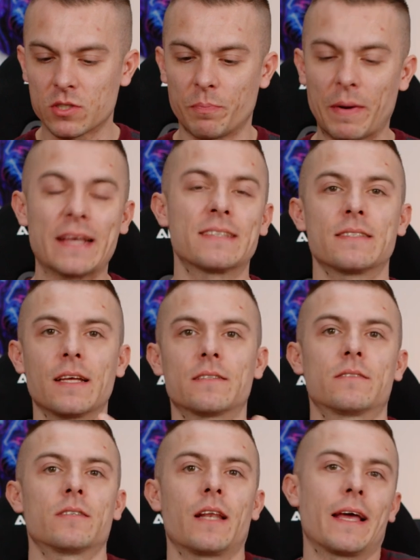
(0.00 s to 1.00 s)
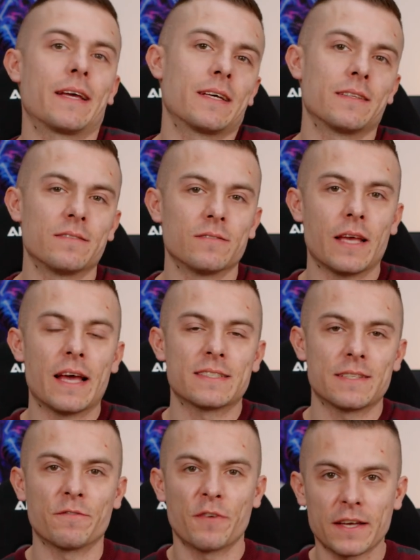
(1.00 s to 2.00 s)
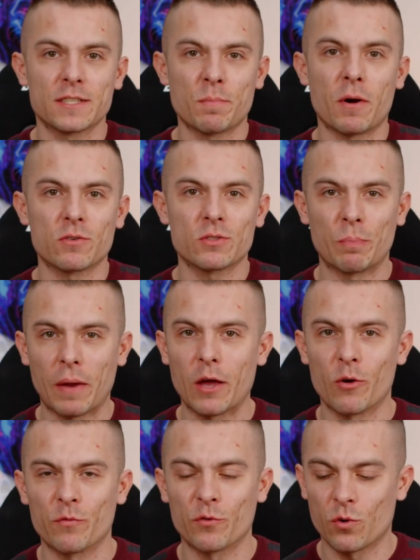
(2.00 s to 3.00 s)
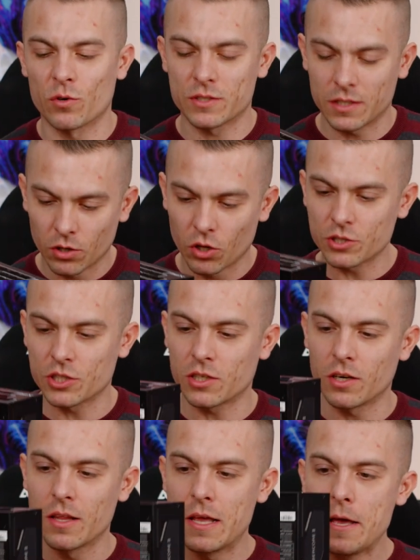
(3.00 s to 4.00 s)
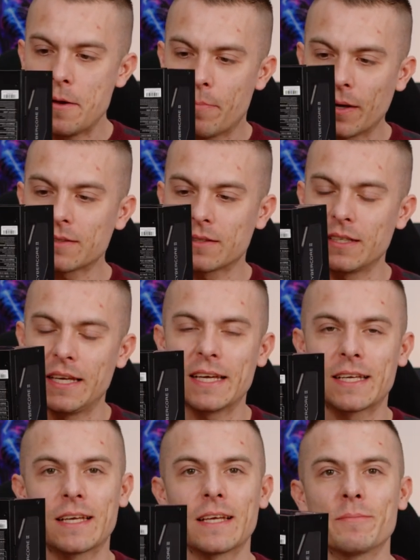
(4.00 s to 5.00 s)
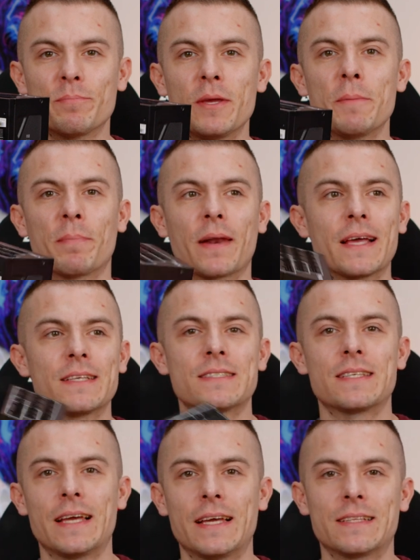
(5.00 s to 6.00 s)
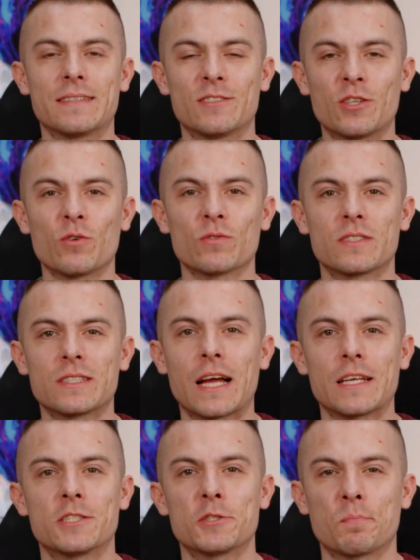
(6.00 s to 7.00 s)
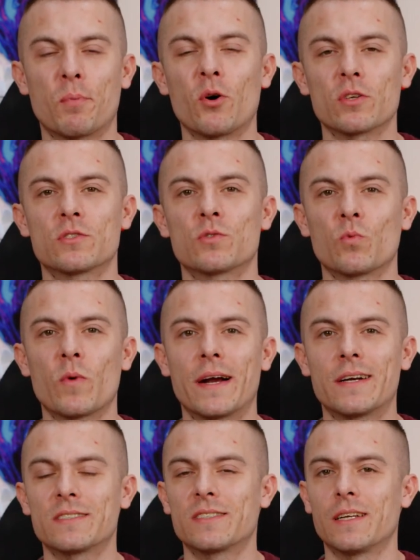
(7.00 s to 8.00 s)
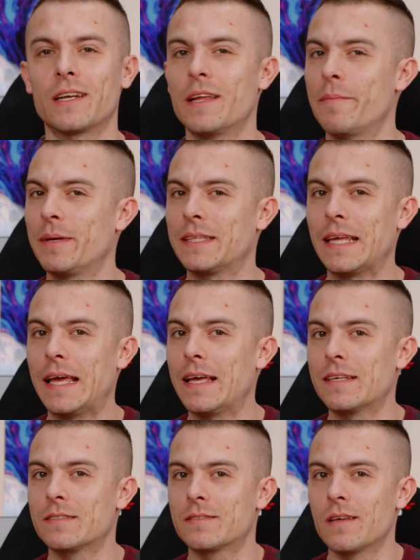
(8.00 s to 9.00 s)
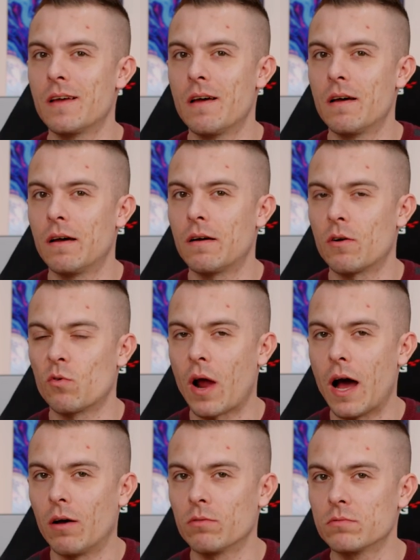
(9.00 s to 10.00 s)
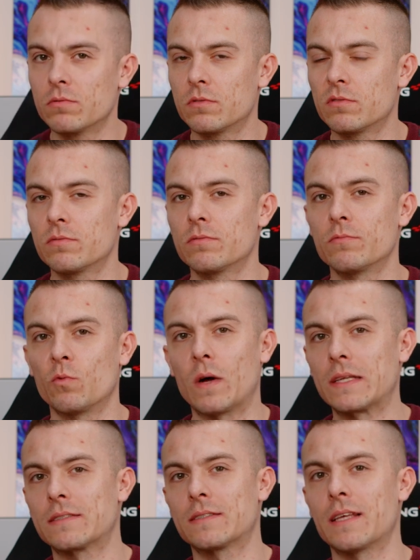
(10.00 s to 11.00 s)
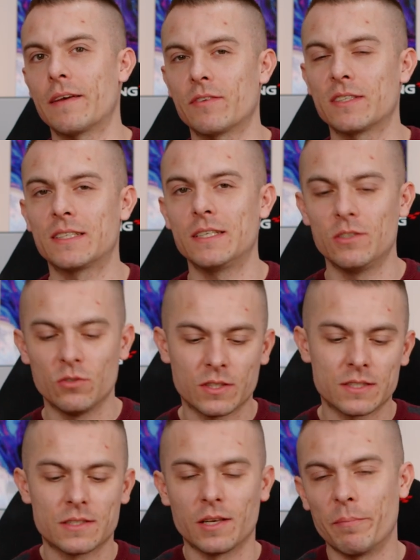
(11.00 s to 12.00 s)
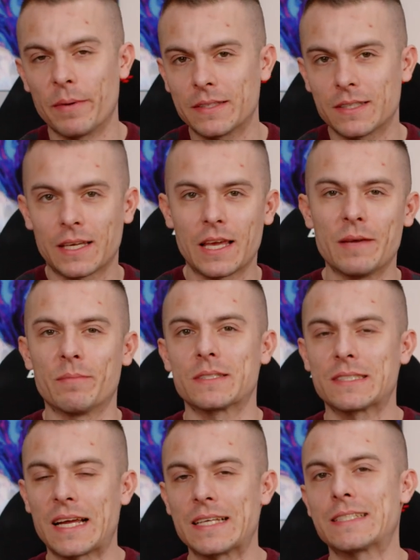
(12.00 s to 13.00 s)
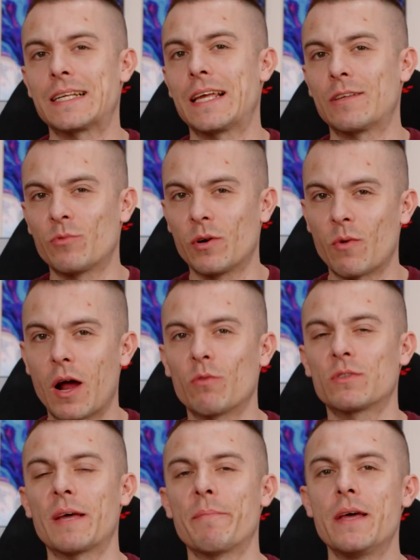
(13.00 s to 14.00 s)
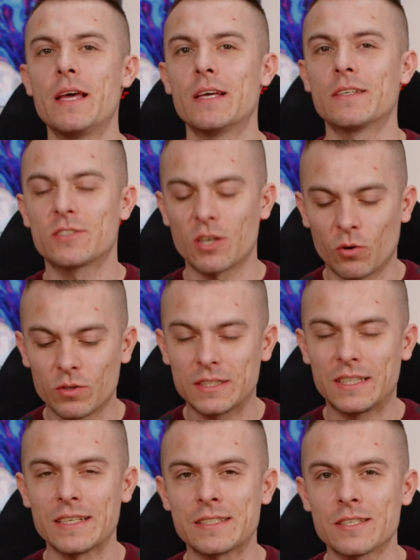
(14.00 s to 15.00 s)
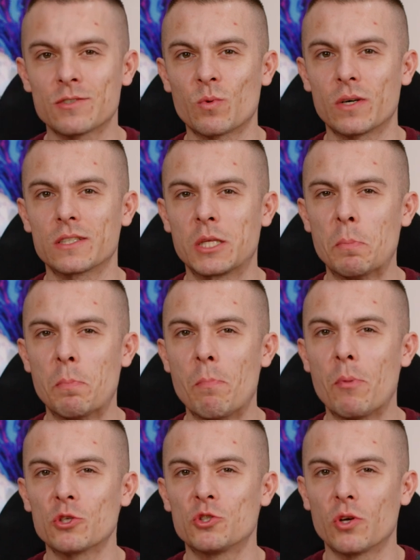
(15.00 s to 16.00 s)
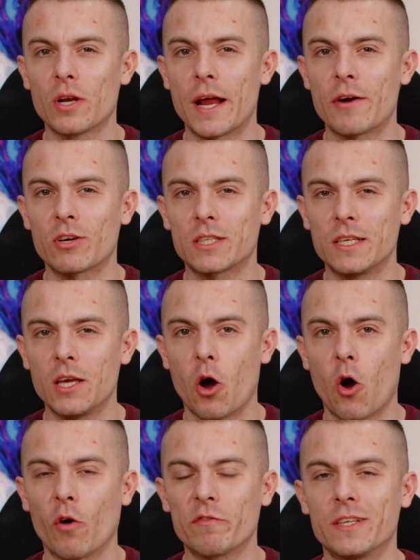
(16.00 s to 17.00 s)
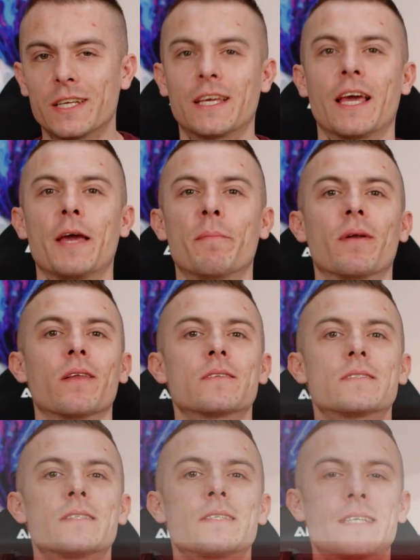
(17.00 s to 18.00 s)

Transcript: supply. It's not like an SFX power supply, of course, logical, but it can be placed in those tight spots where the limit is around 170. You can still bend the cables nicely and reroute them. So this is where the modularity of the cables